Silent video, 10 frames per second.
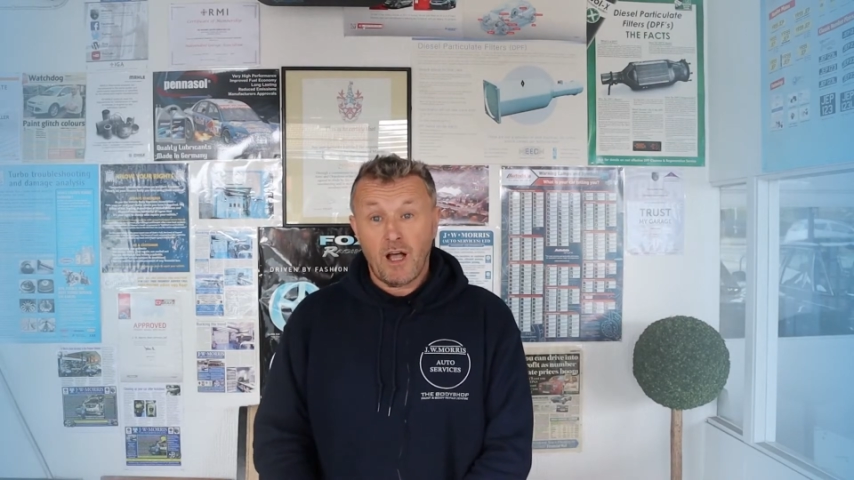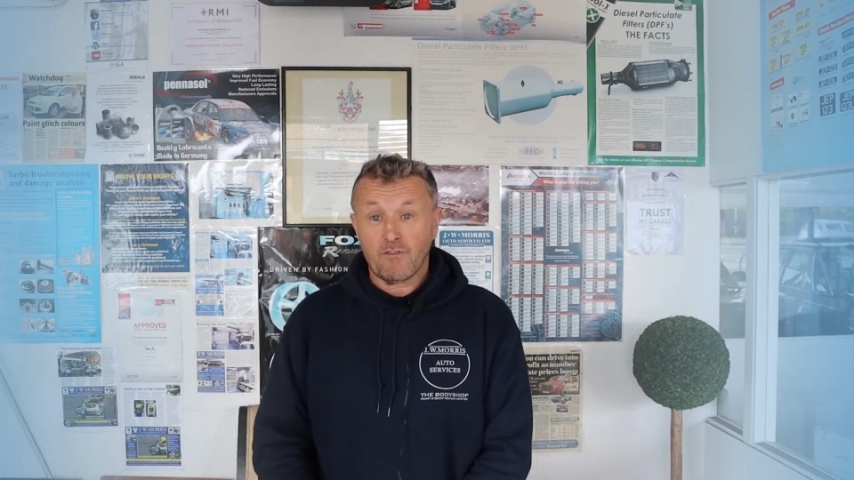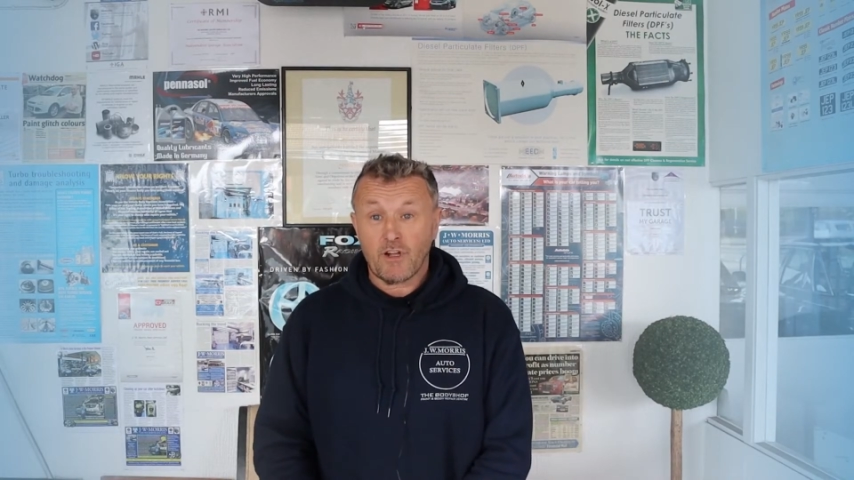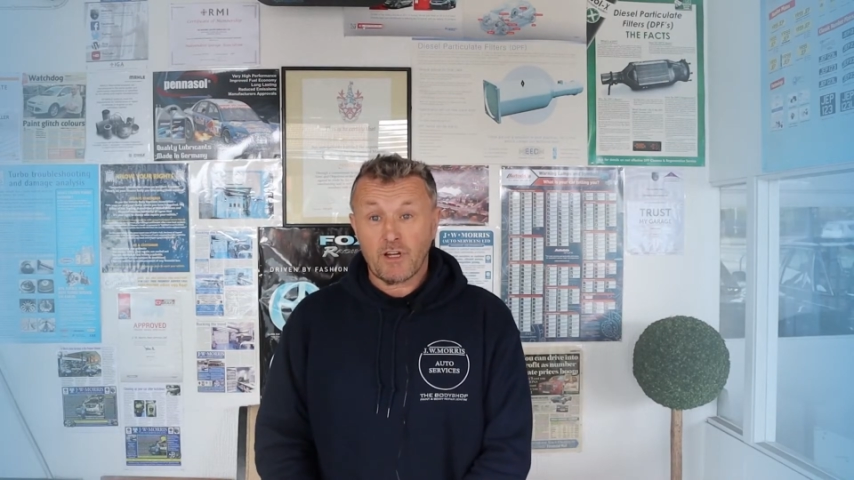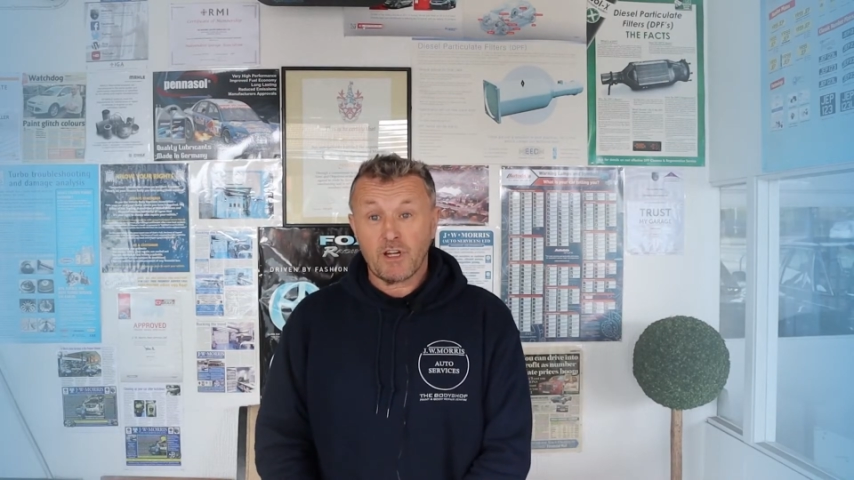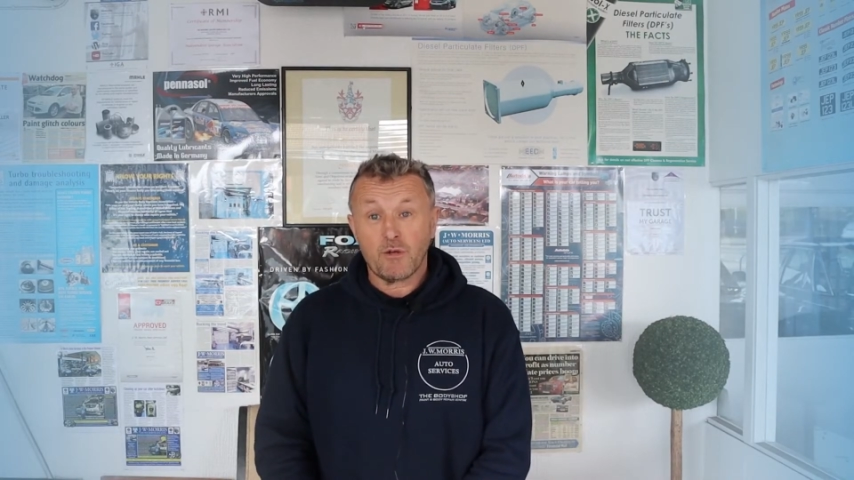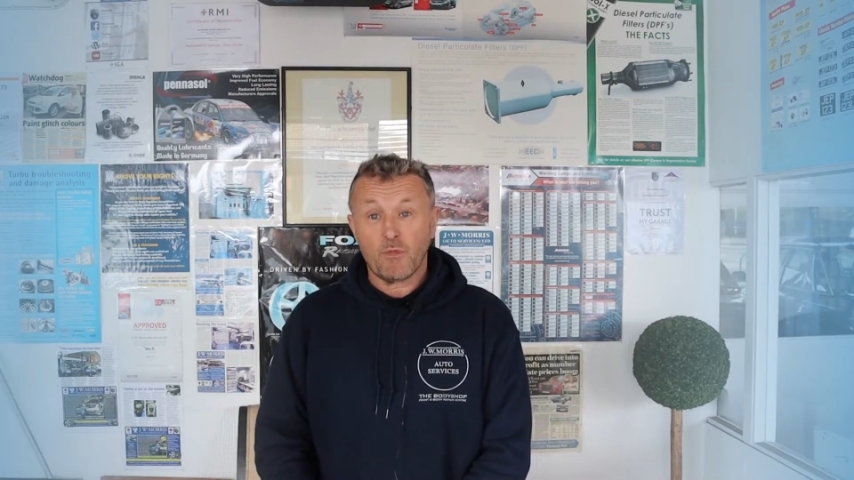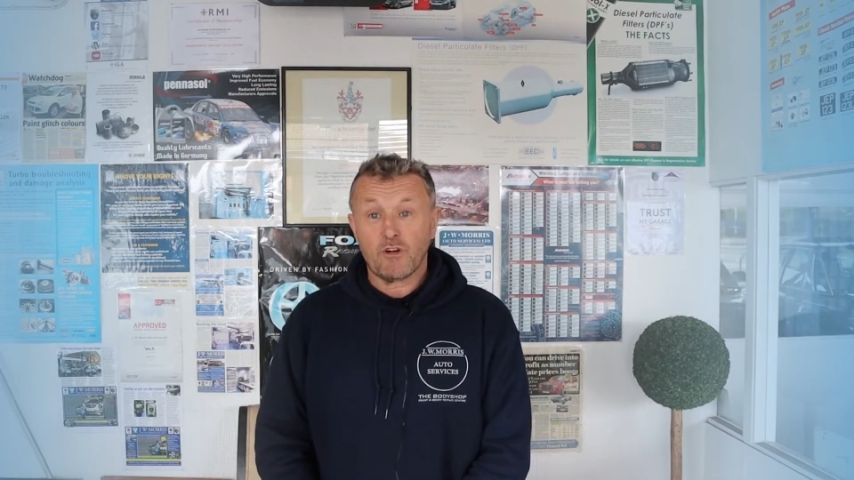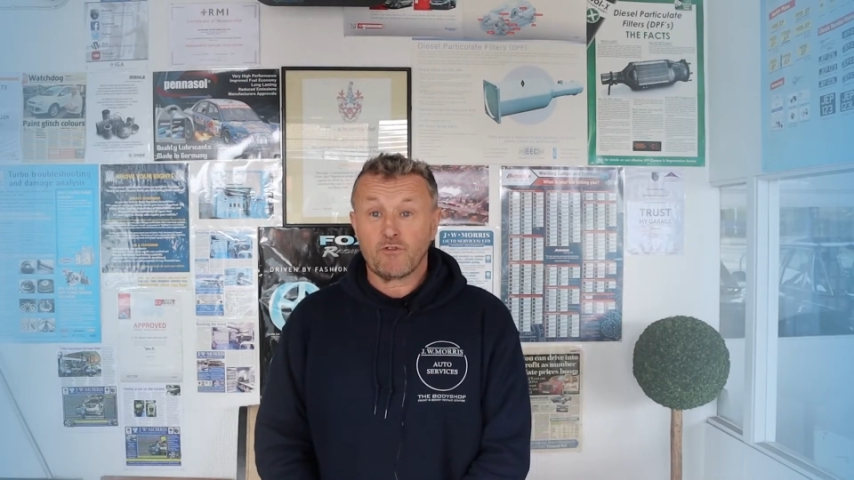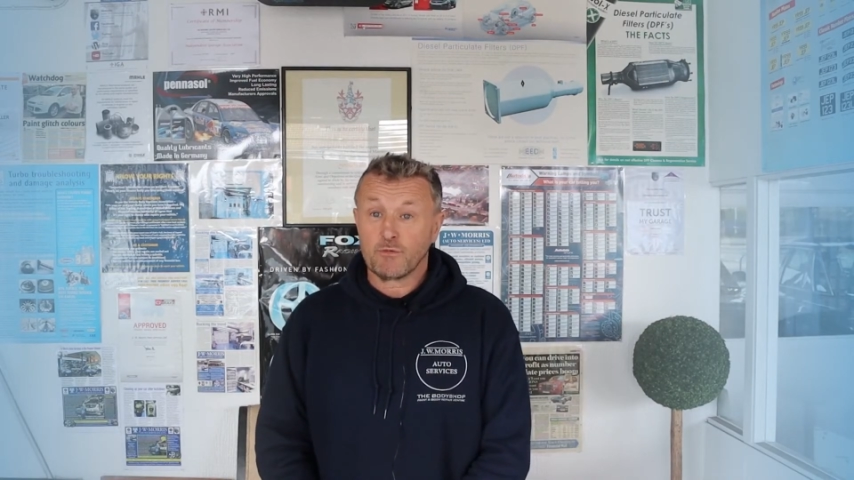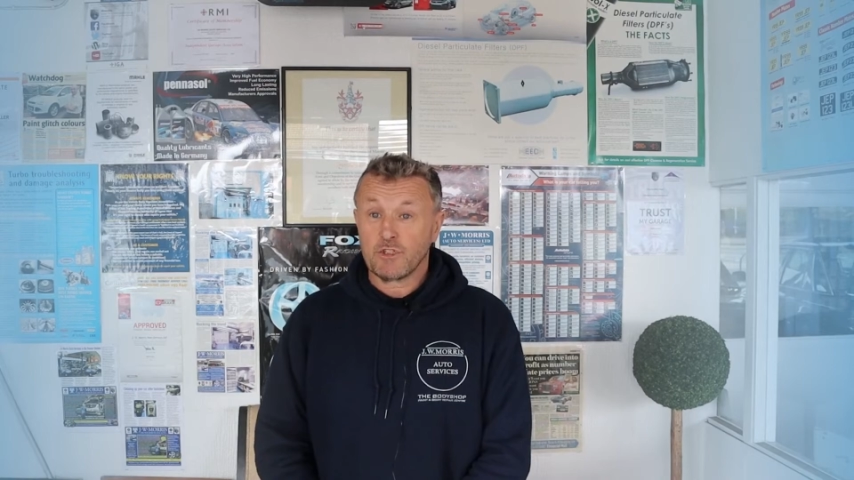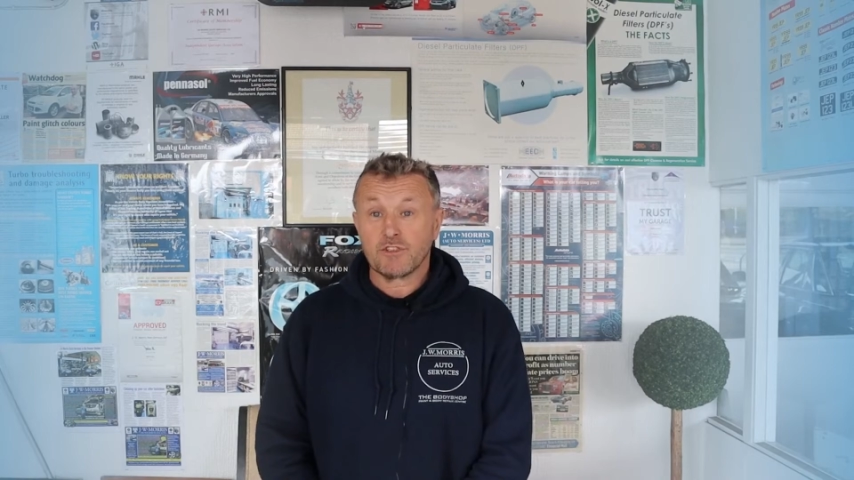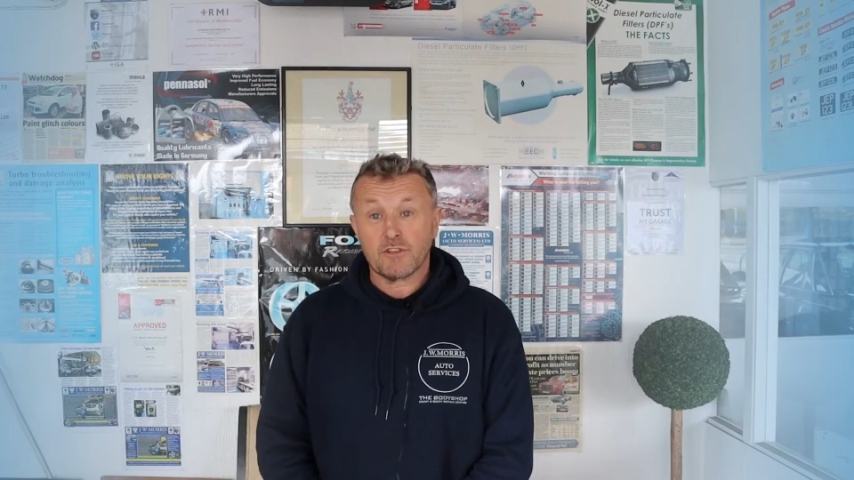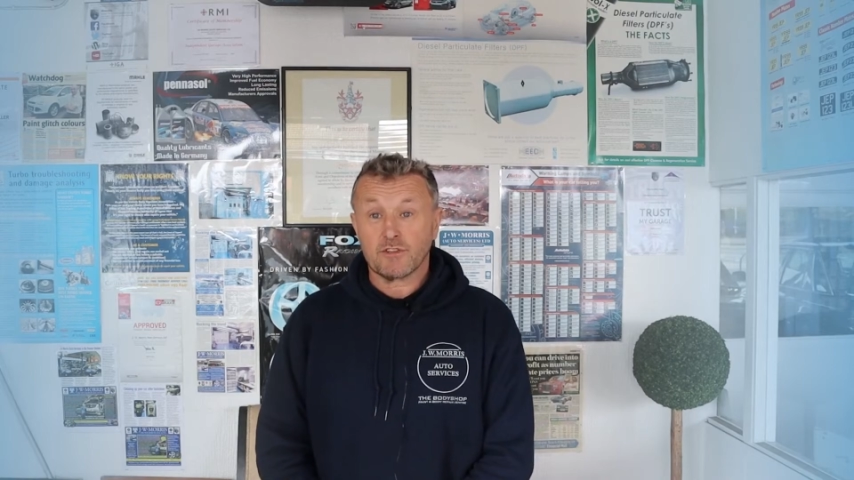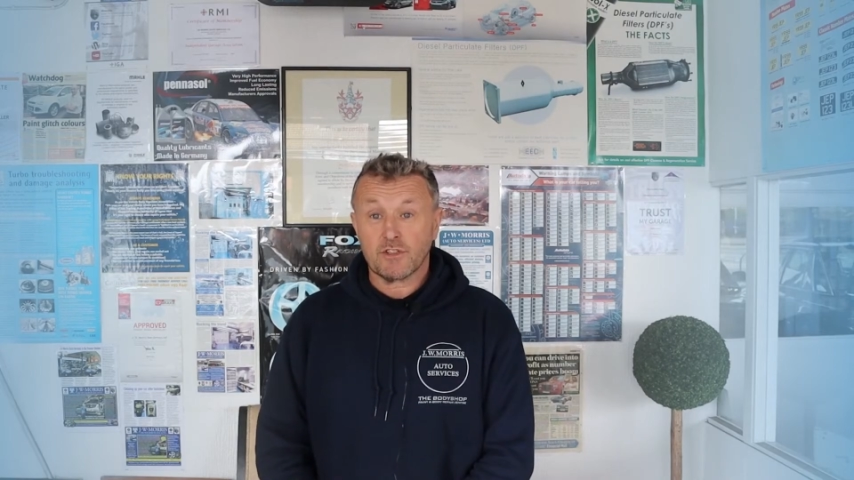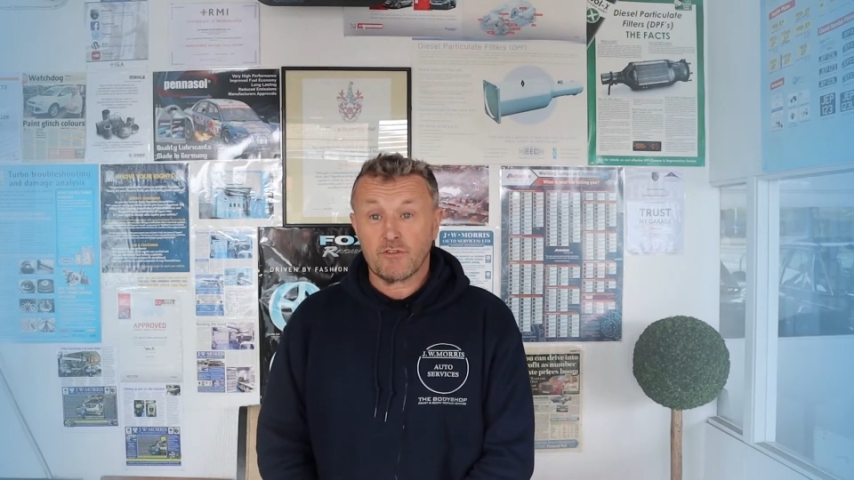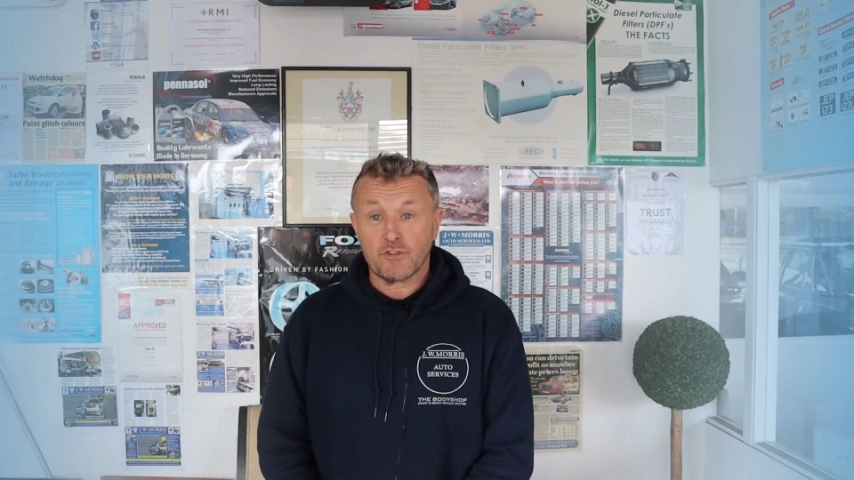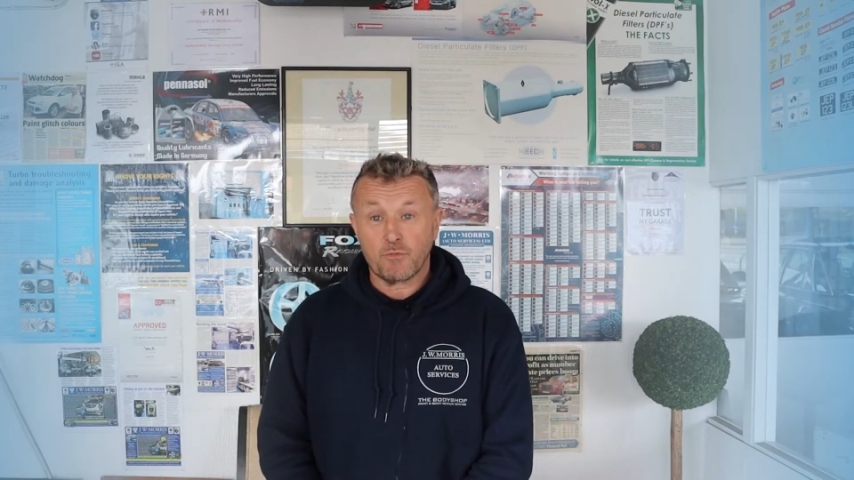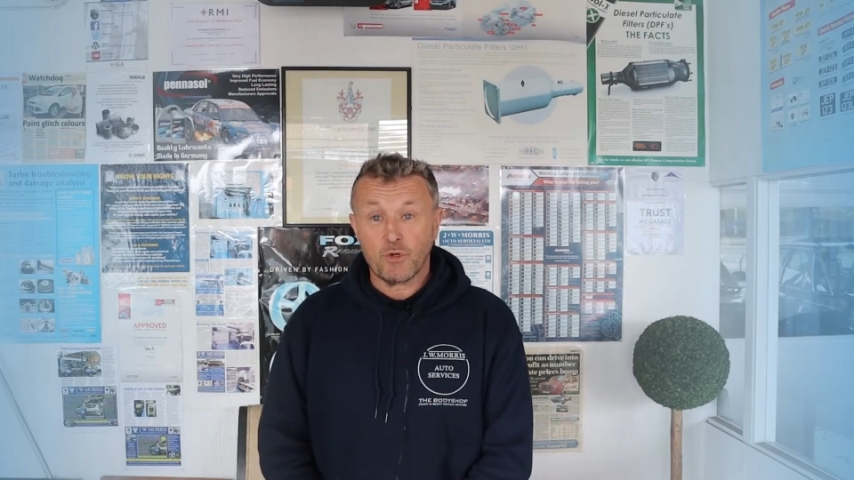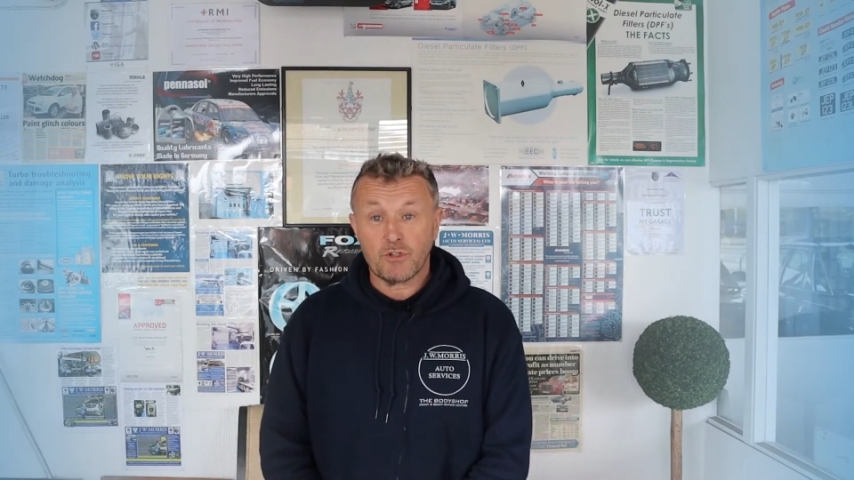I've had an email from Digital
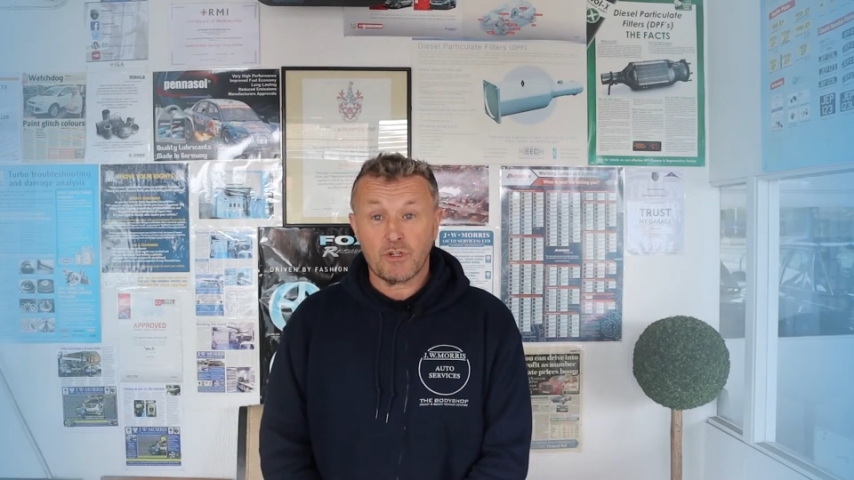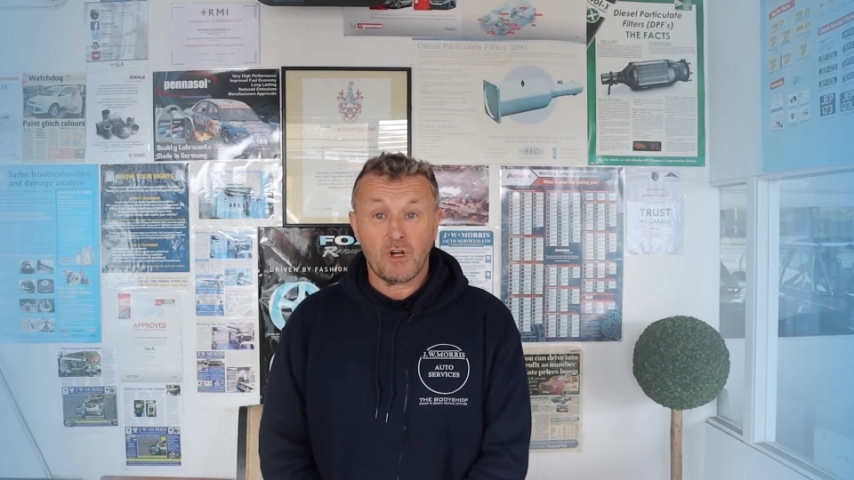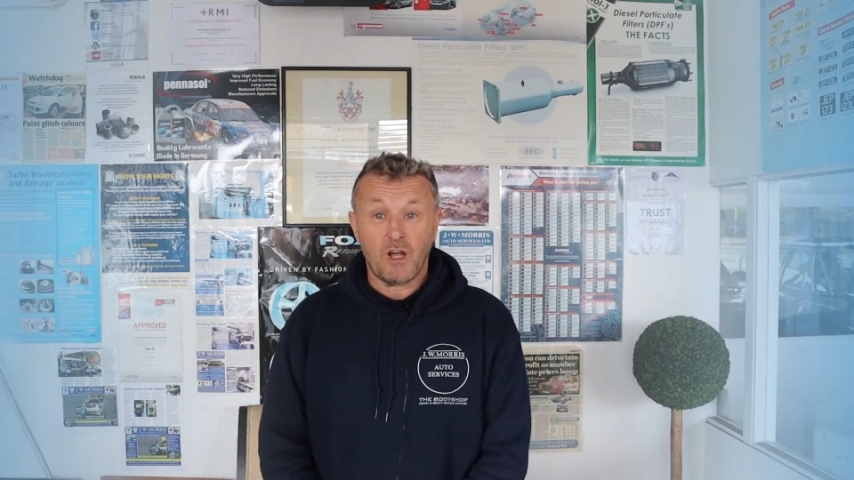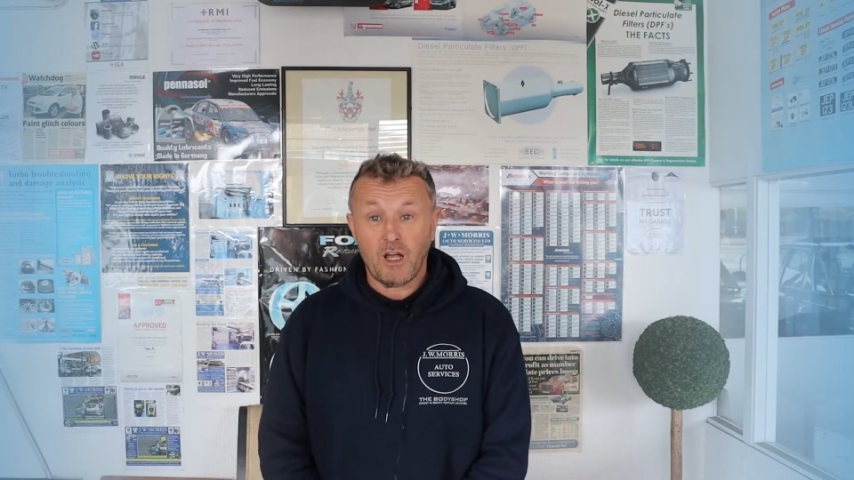Servicebook,